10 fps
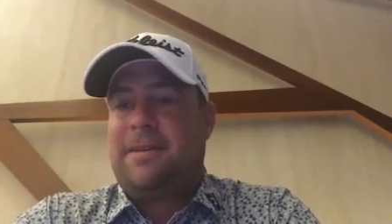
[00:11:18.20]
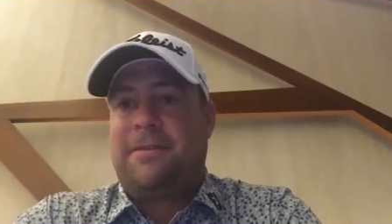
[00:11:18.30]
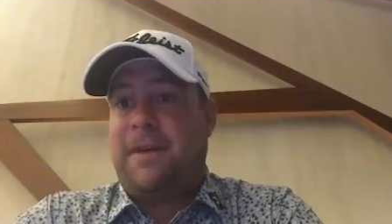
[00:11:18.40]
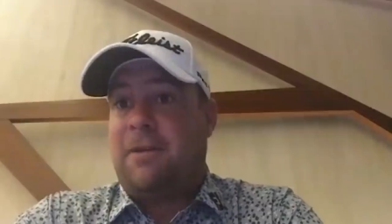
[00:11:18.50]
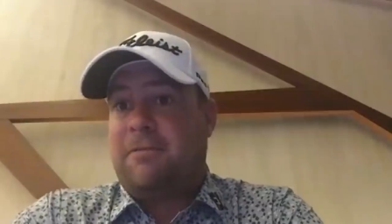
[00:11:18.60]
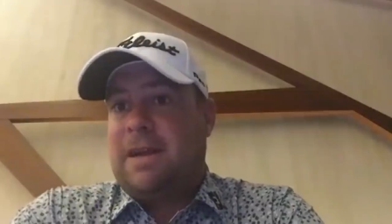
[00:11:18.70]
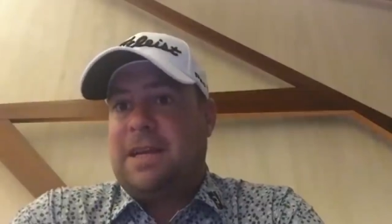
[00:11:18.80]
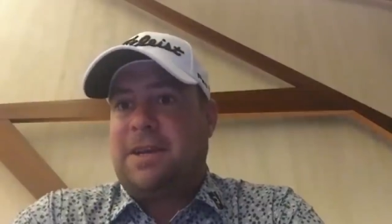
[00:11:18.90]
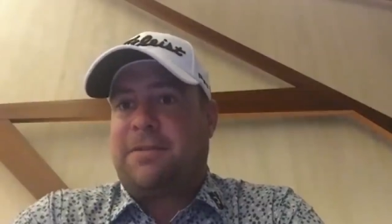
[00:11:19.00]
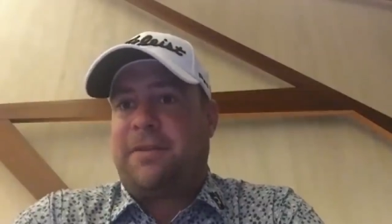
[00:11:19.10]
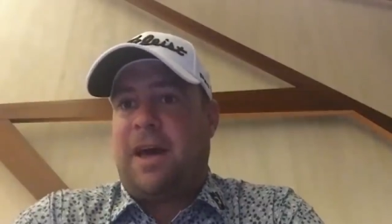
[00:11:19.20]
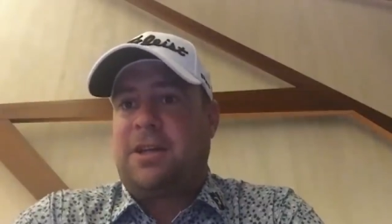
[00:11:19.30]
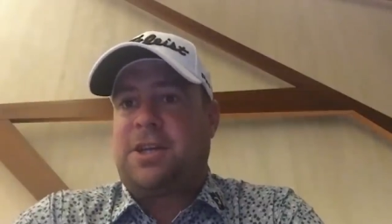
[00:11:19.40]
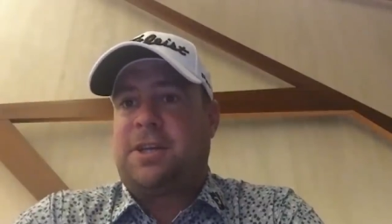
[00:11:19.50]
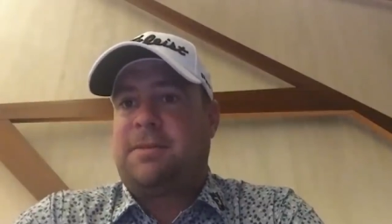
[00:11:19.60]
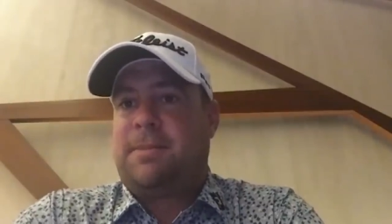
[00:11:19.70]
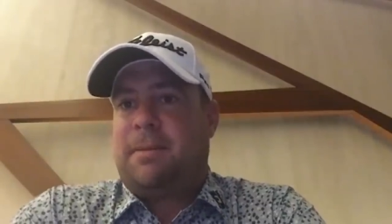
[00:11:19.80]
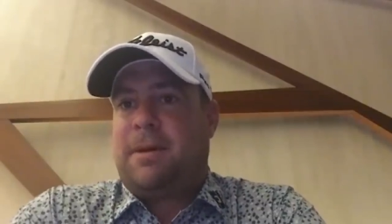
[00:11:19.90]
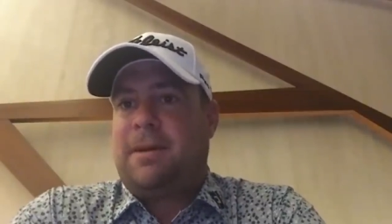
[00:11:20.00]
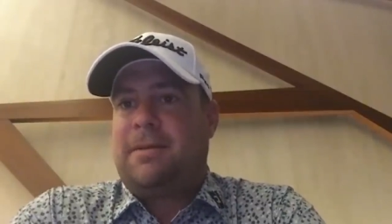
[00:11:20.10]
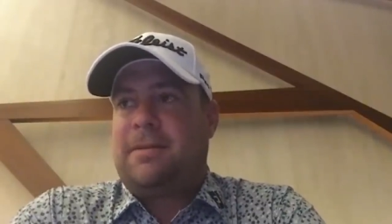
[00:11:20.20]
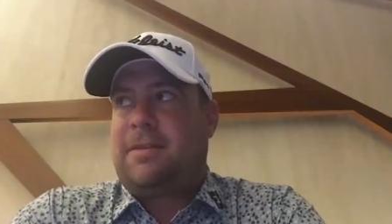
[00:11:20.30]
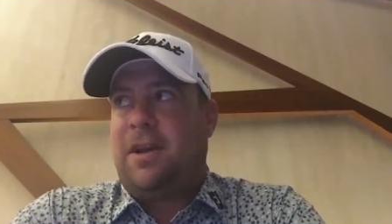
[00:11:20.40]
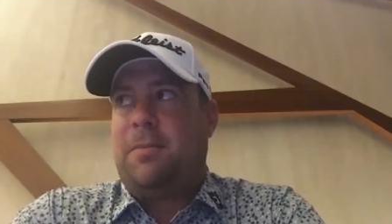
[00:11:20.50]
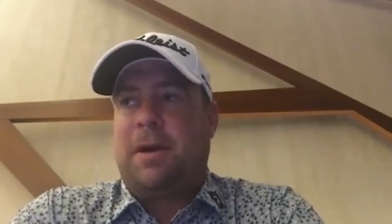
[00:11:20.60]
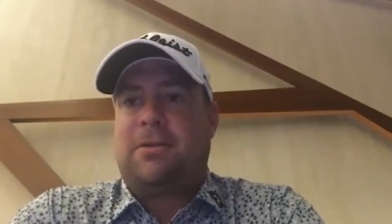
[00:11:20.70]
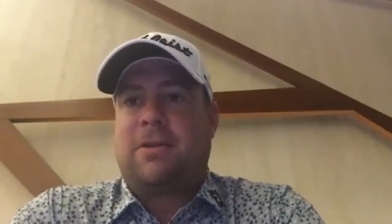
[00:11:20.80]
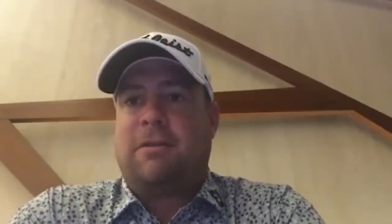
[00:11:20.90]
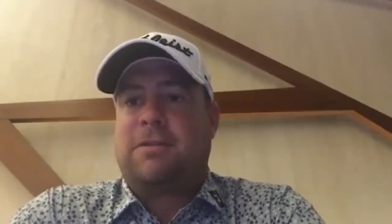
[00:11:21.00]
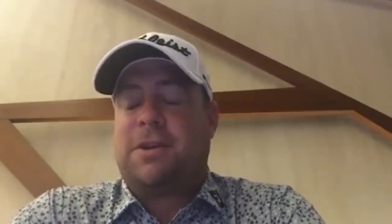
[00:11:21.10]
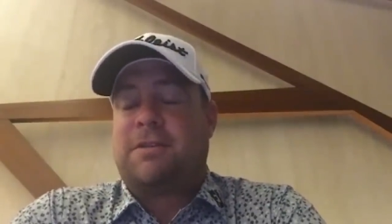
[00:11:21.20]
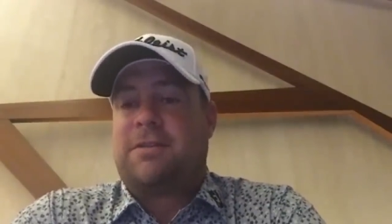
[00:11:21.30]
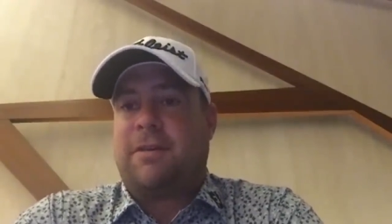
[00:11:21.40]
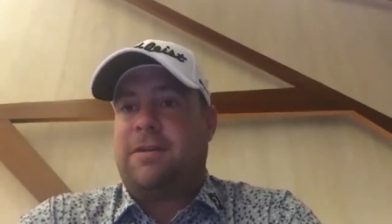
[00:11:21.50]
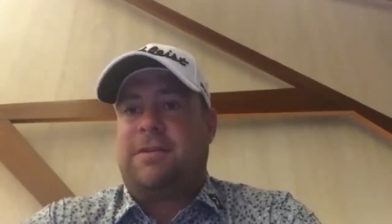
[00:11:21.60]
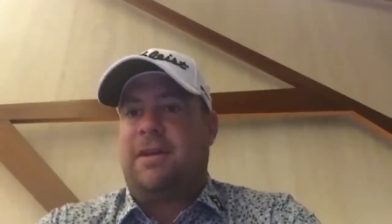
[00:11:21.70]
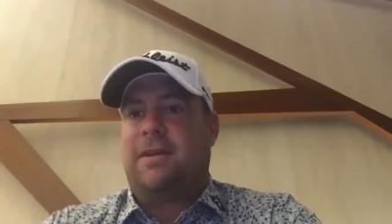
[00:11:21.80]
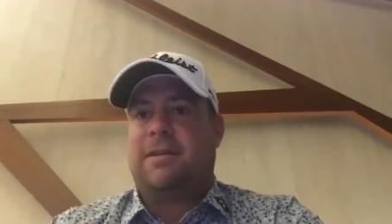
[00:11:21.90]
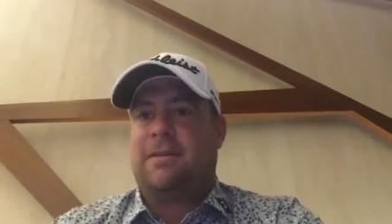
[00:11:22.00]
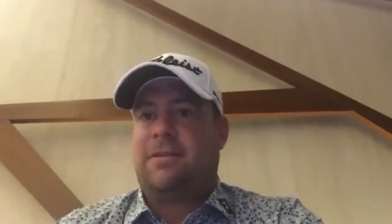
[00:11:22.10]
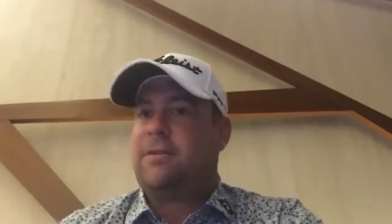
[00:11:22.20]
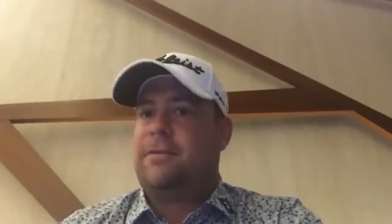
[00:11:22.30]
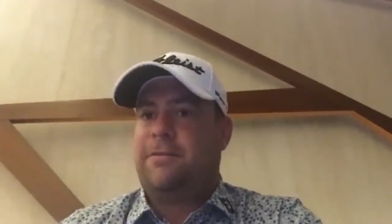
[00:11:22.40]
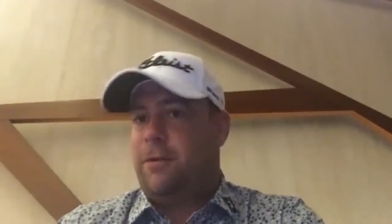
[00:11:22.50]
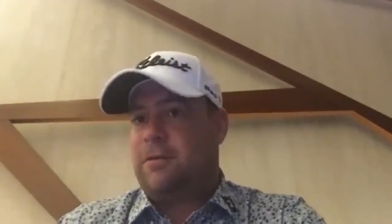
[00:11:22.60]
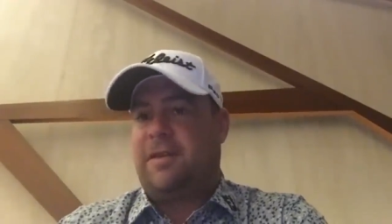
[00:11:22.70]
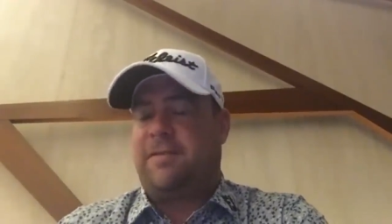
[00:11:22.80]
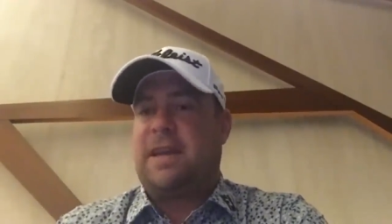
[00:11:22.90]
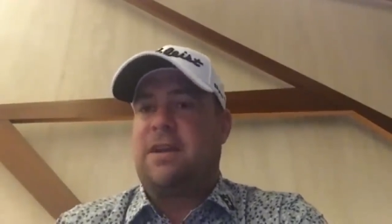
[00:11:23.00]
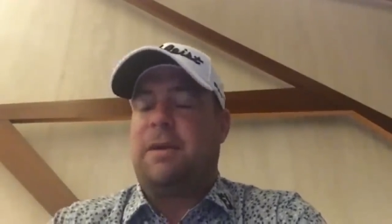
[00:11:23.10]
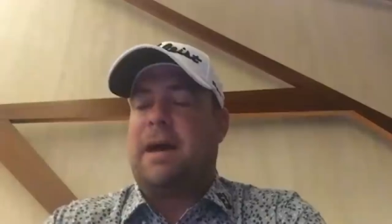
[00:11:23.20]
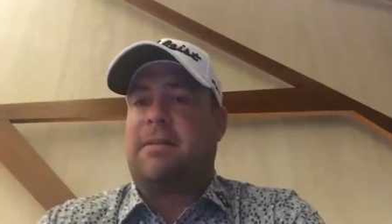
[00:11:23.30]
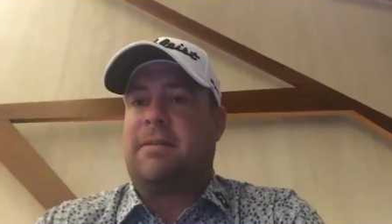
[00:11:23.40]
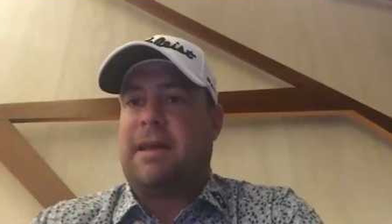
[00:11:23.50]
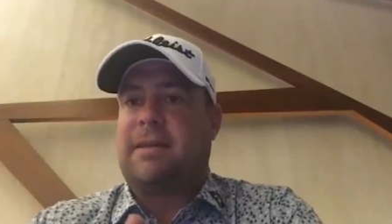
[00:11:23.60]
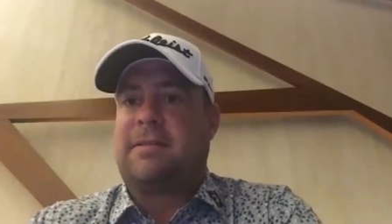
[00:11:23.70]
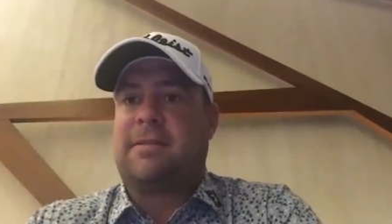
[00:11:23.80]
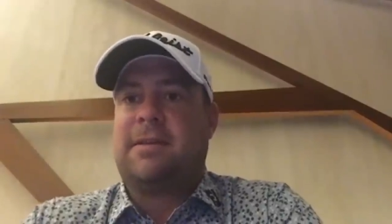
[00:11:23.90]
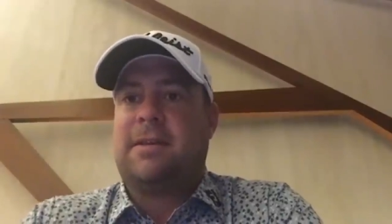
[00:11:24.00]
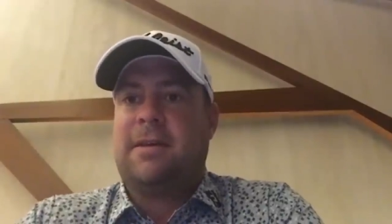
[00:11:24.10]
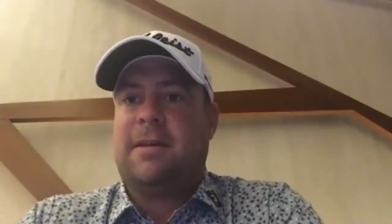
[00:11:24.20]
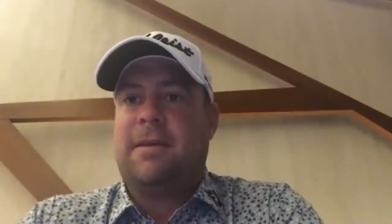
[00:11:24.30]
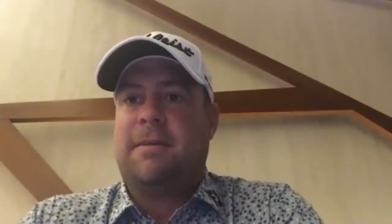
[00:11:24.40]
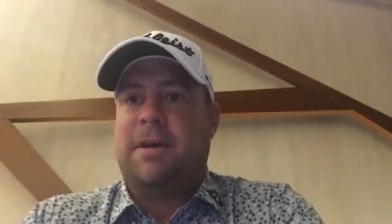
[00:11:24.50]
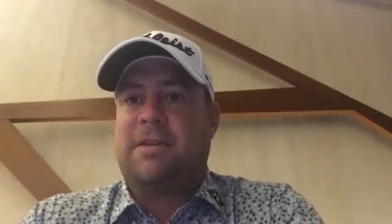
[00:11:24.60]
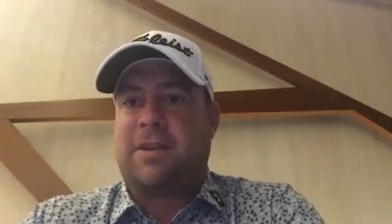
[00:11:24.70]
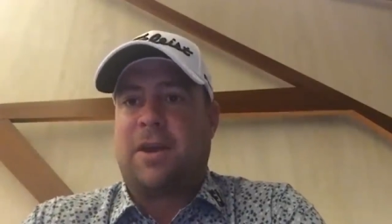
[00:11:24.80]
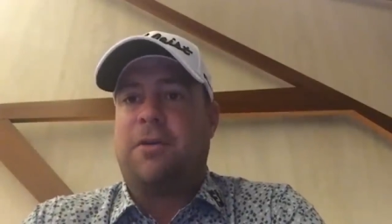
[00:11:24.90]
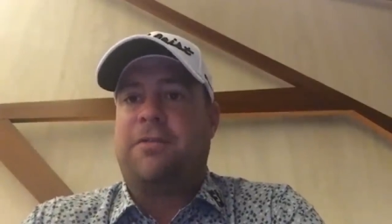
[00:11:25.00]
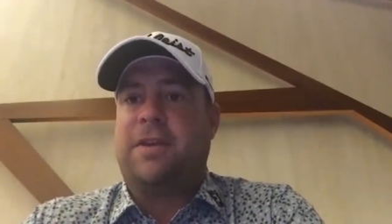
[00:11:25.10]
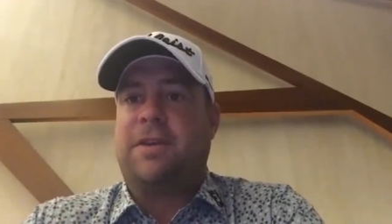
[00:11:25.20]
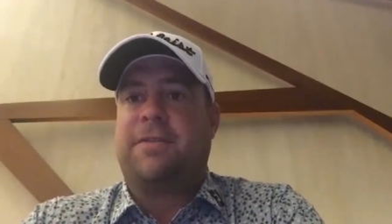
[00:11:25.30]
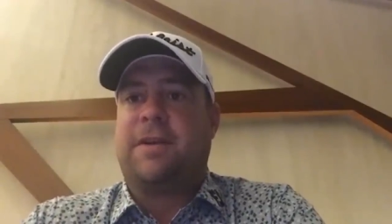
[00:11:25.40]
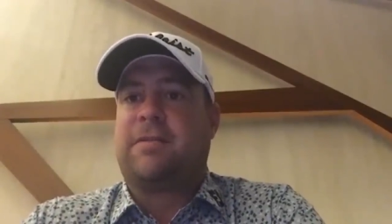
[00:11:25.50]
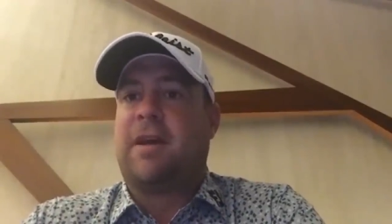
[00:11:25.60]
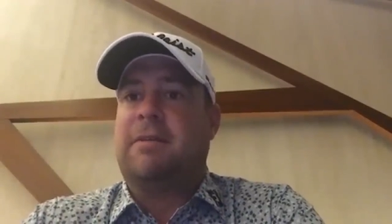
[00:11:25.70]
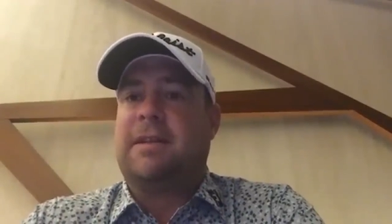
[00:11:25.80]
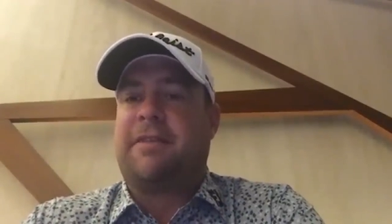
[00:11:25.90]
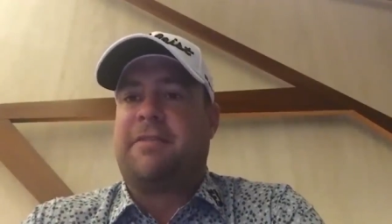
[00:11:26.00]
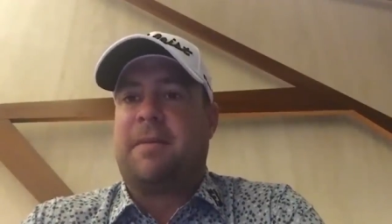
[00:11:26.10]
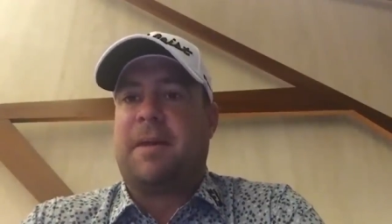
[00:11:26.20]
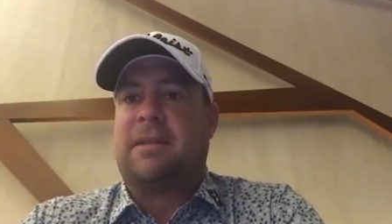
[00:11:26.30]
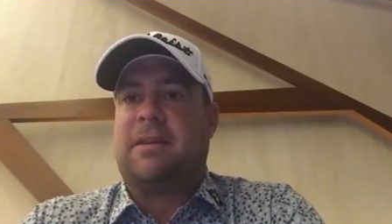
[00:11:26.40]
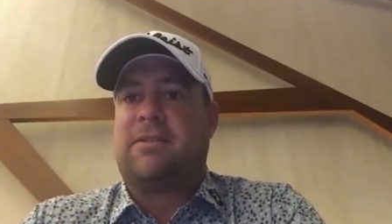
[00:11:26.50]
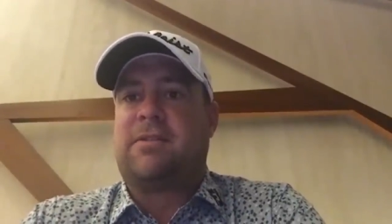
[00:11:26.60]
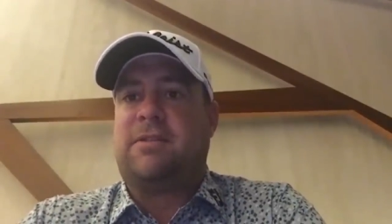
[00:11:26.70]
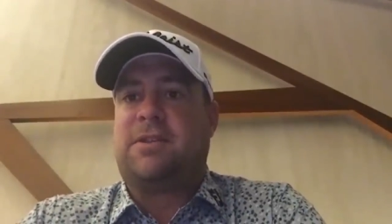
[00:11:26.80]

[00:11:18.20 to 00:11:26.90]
felt really good flushed, but I'm like, still both golf shots have gone to 40 feet or whatever. But as a golfer, you feel totally different about those two